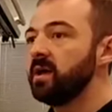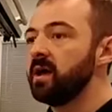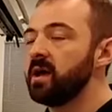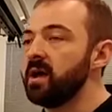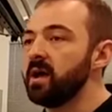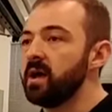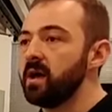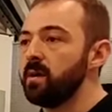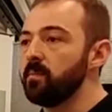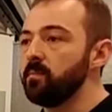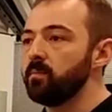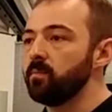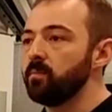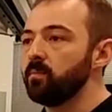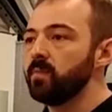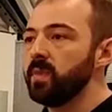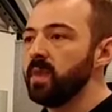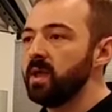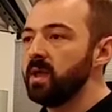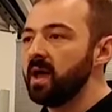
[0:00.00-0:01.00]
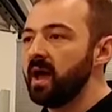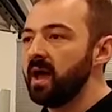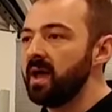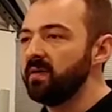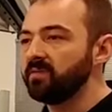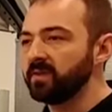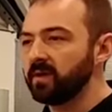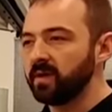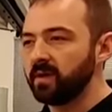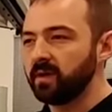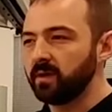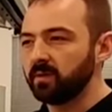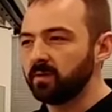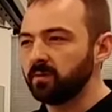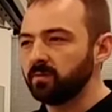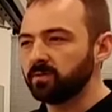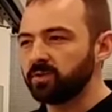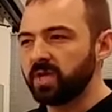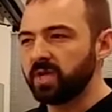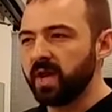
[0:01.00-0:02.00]
I have
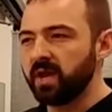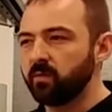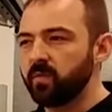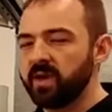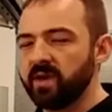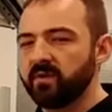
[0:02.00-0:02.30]
to check.